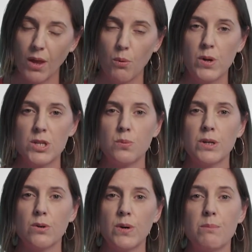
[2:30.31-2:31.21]
which
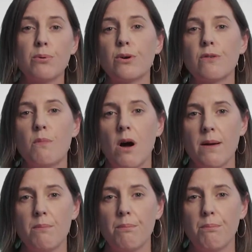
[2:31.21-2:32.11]
will improve
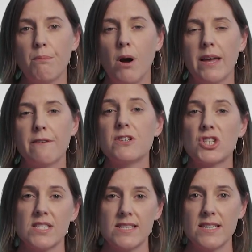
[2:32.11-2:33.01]
my
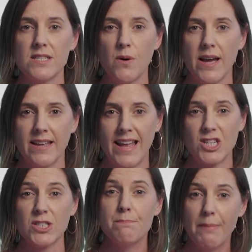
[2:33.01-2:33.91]
efficiency so I can
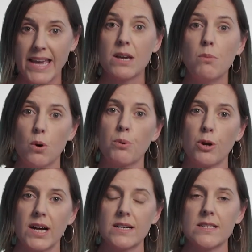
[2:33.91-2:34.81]
actually make more
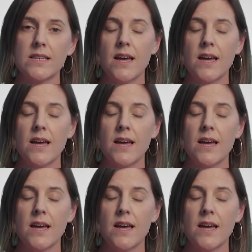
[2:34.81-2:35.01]
product.